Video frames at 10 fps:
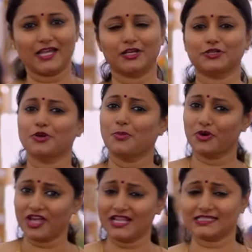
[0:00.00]
arkatom,
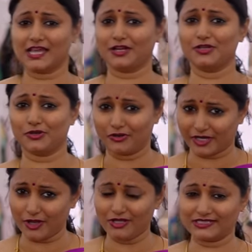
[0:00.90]
modals arkatom,
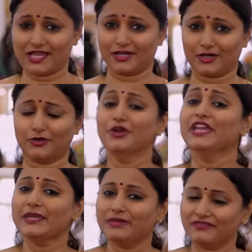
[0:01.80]
rayons arkatom,
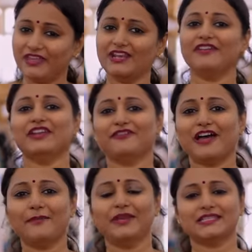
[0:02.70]
idhi vera vera
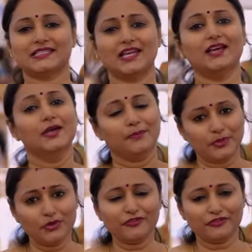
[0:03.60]
fabrics la
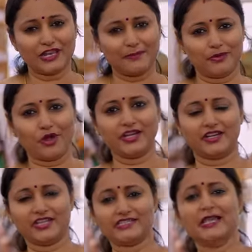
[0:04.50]
beautiful
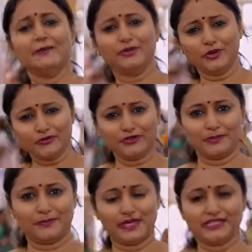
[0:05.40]
embroideries, beautiful
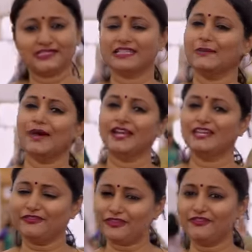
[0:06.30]
prints, indha mari
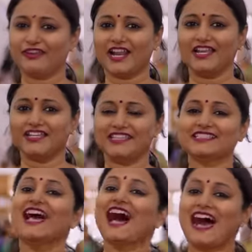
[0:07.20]
different varieties
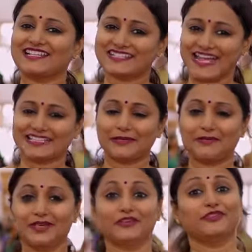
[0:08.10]
are stacked up
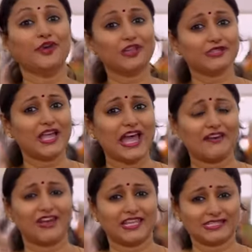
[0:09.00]
here. We also
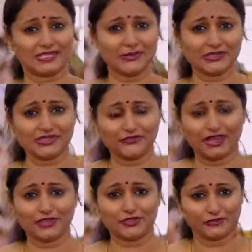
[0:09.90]
have our exclusive
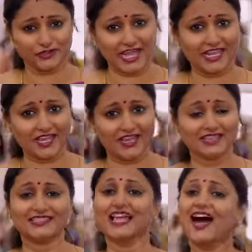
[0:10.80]
range of naira
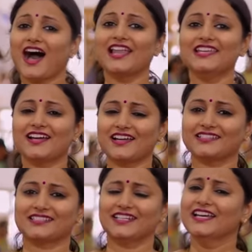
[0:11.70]
cuts, alia
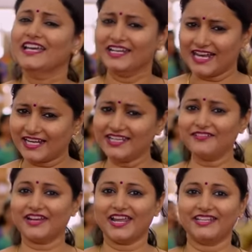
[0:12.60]
cuts, nariya
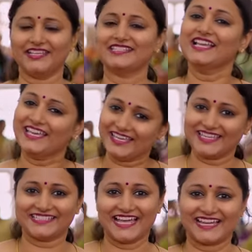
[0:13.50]
varieties
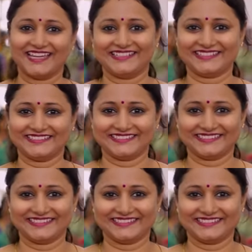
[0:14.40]
inge stack aayirukku.